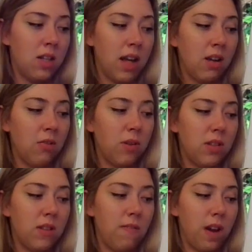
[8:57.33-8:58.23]
Tango
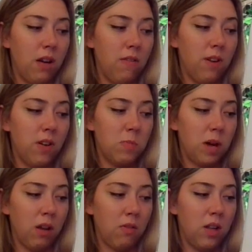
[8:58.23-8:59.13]
was the very first
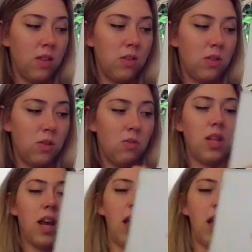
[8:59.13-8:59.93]
penguin in the zoo